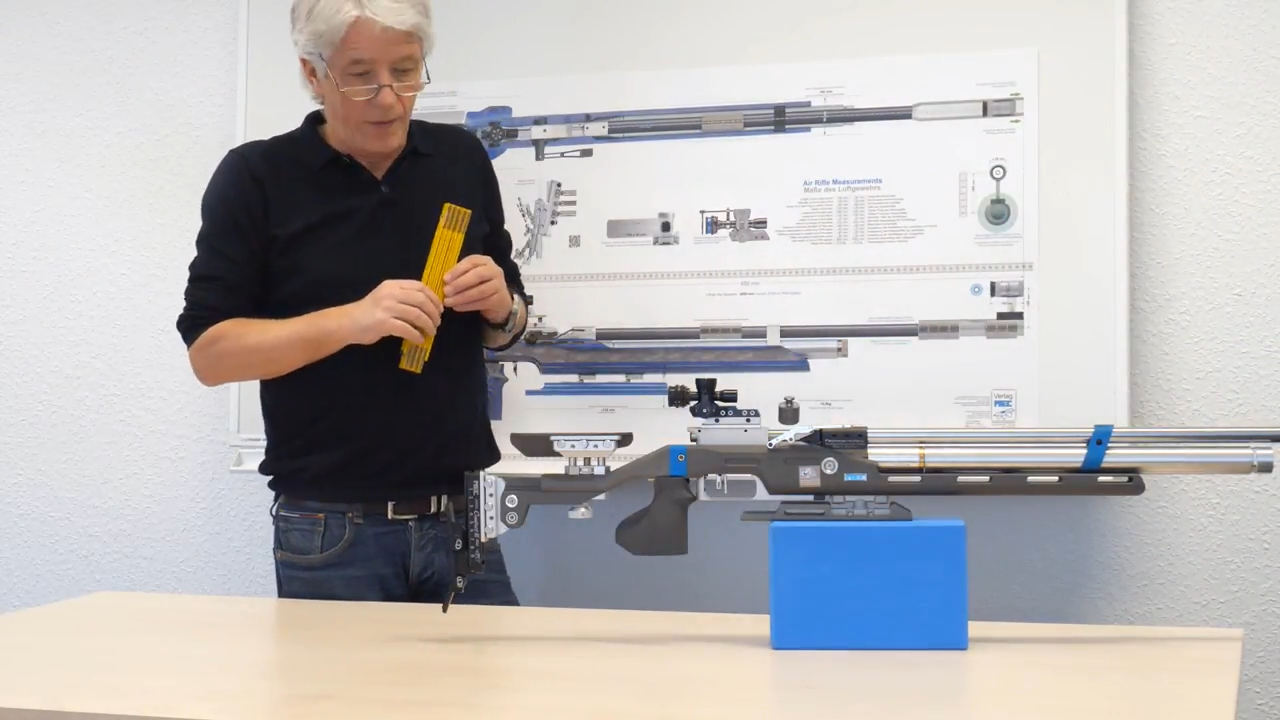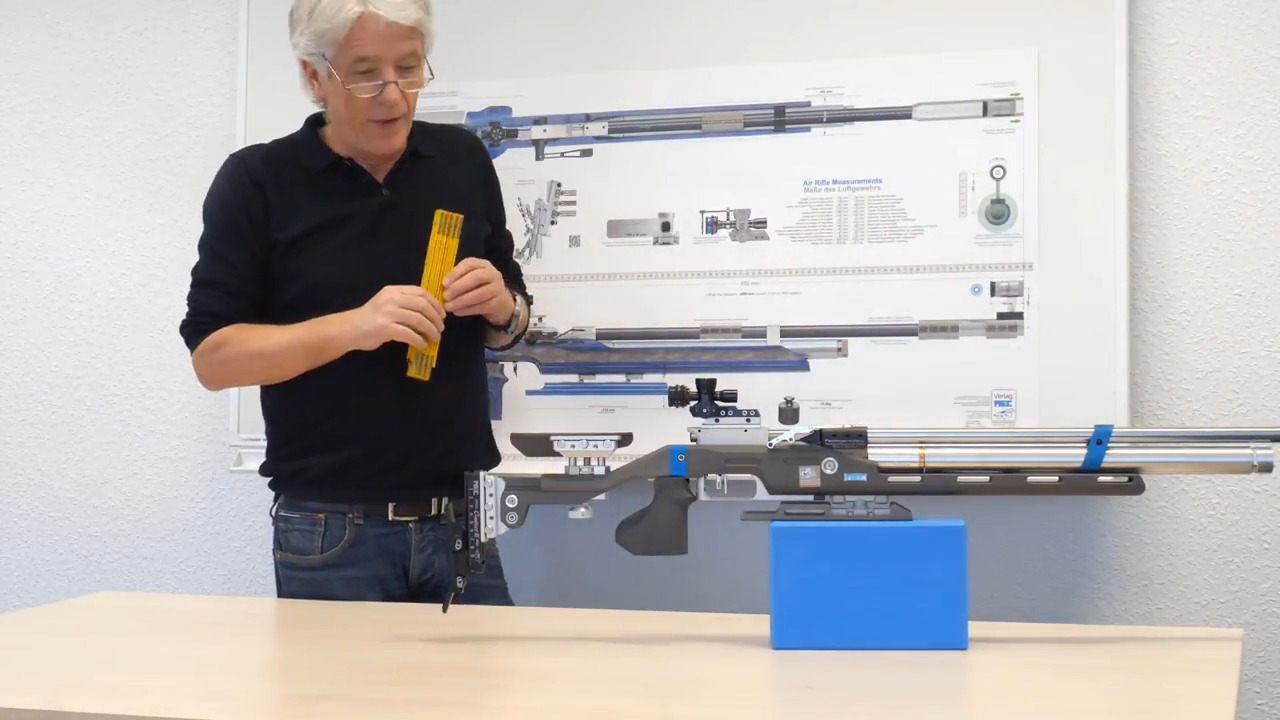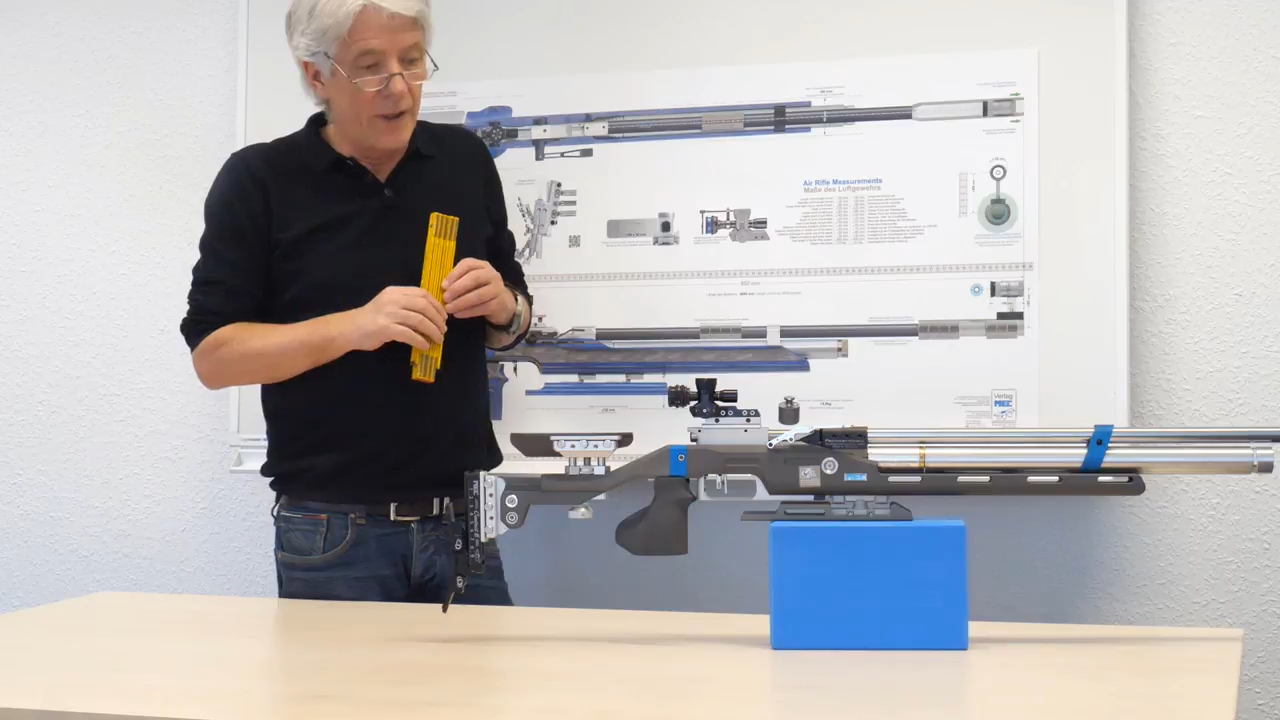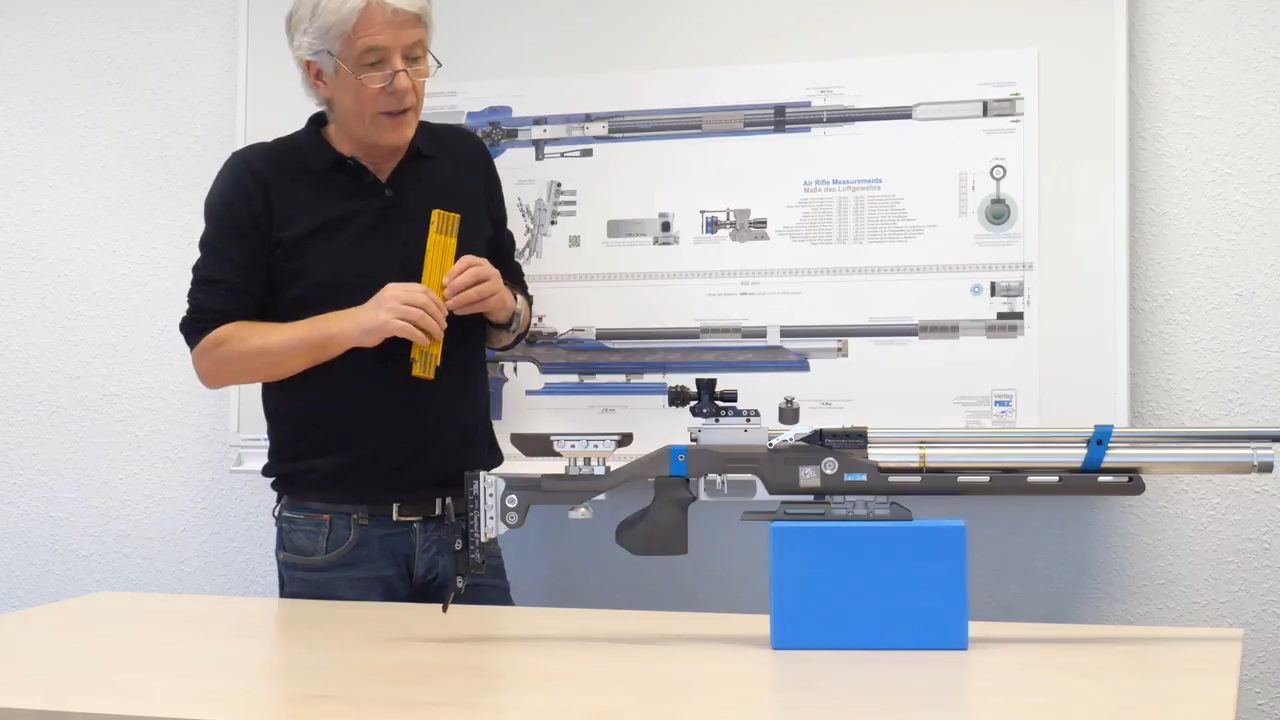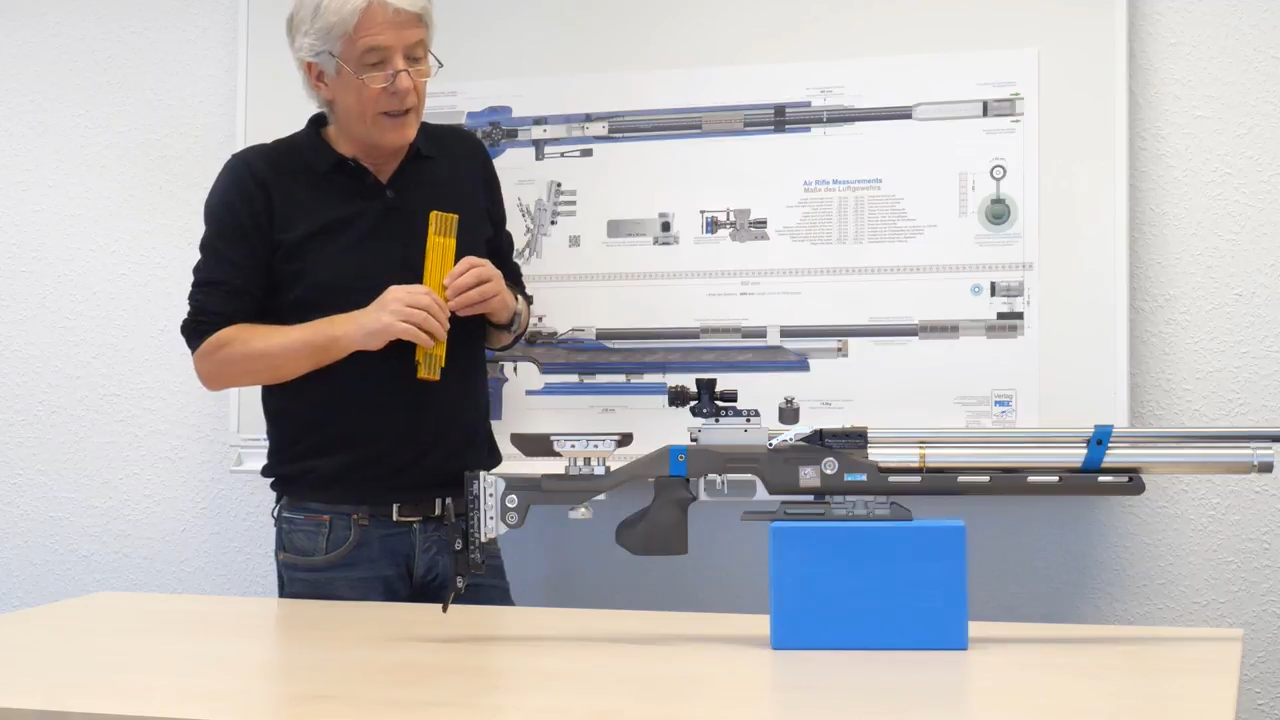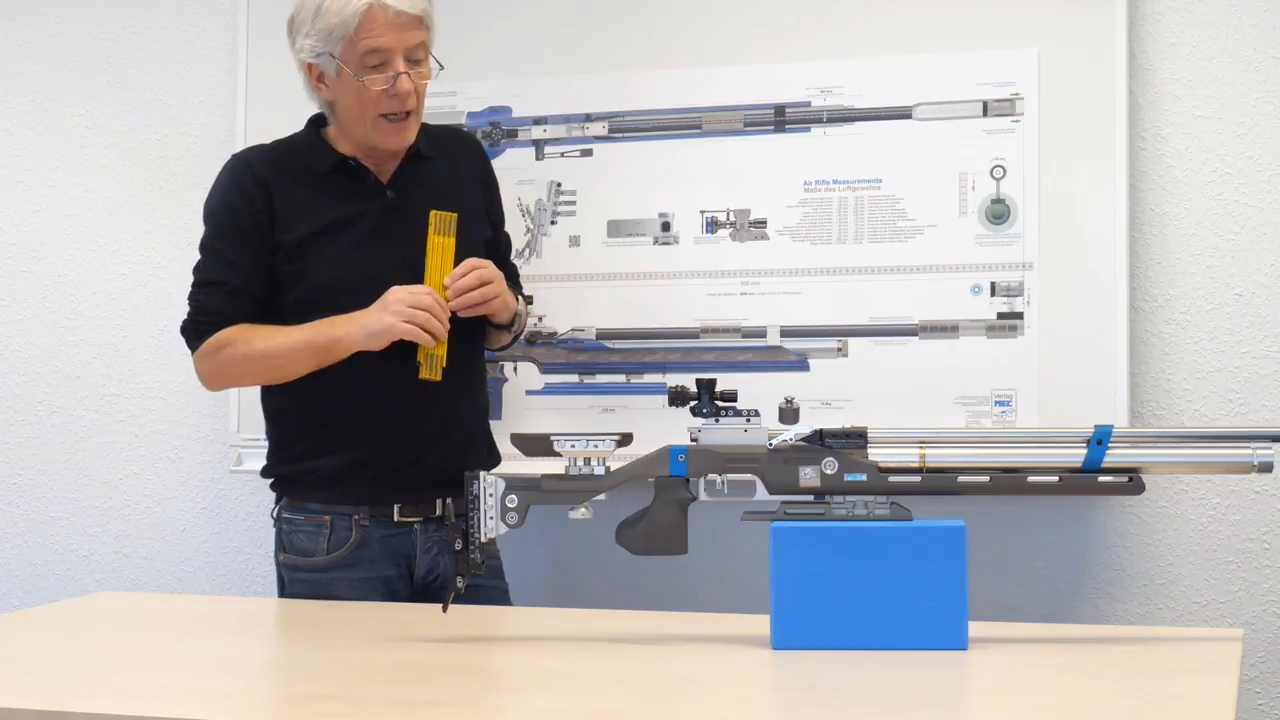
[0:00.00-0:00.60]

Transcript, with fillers: the